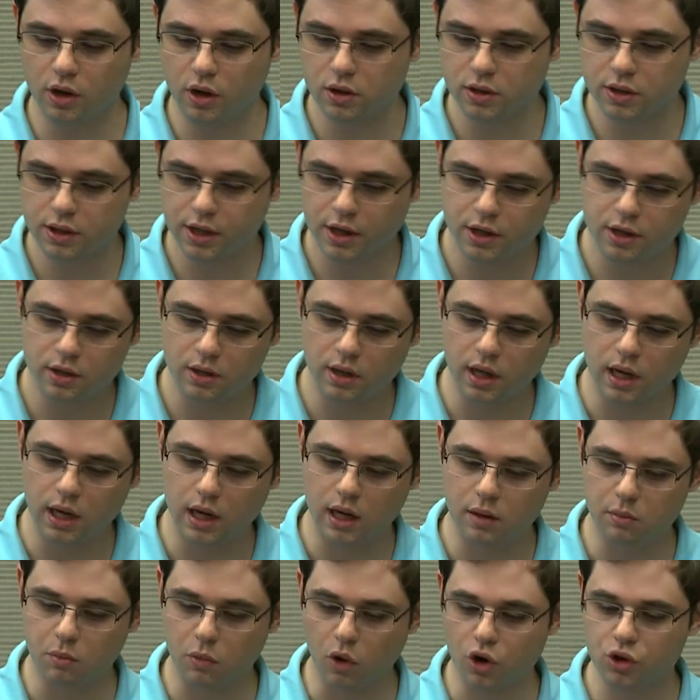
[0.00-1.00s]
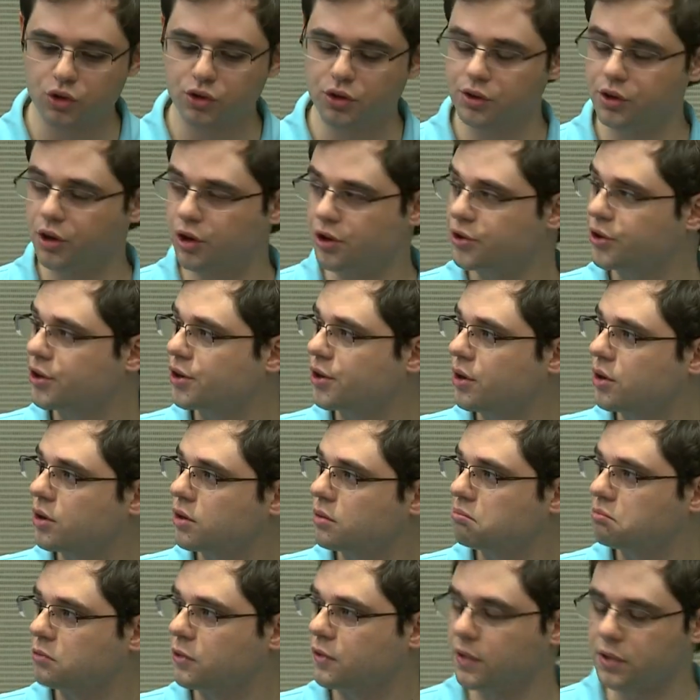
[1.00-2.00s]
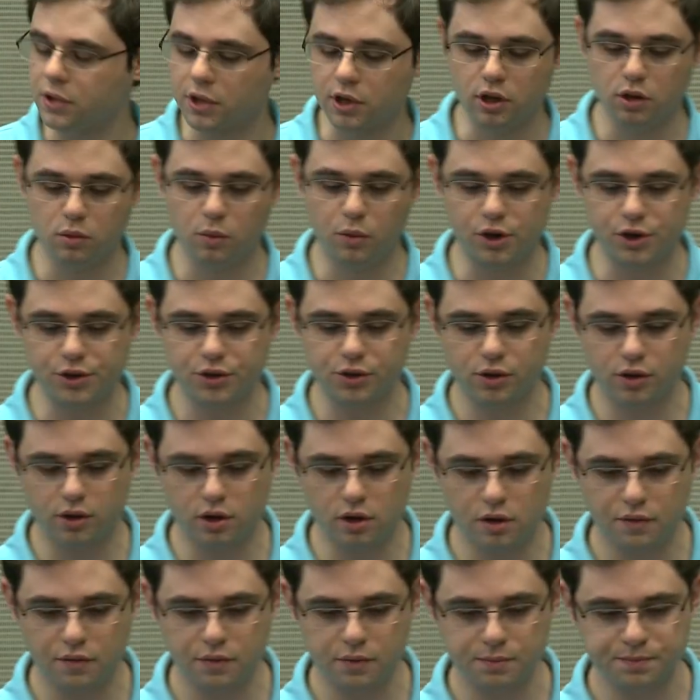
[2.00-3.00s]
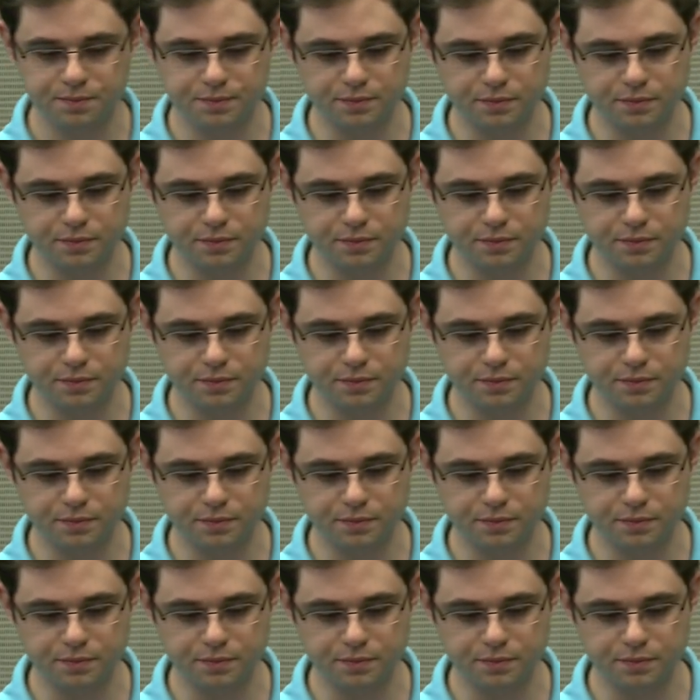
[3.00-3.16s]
order, Morton order, or even Hilbert curve.